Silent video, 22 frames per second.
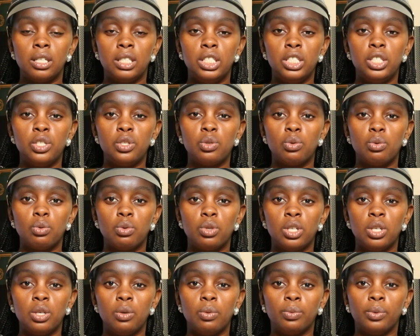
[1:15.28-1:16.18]
into
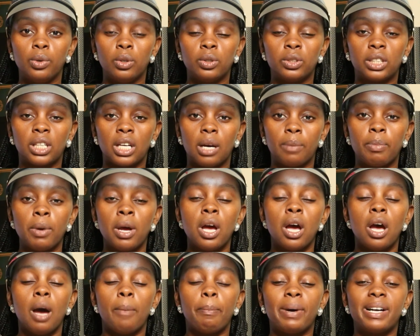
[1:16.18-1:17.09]
the World Cup,
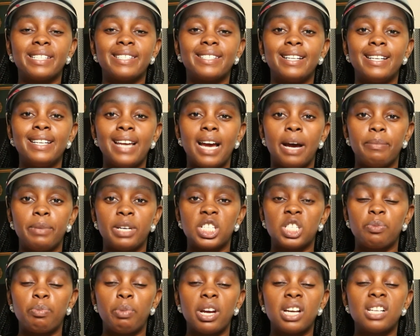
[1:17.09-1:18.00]
personally, I'm
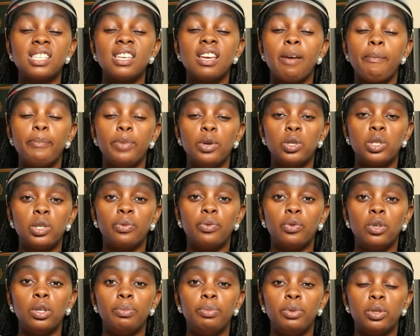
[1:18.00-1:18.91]
expecting
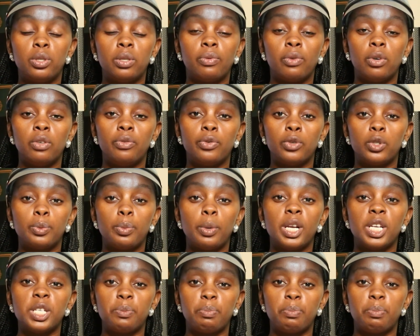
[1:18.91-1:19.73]
beautiful, beautiful football,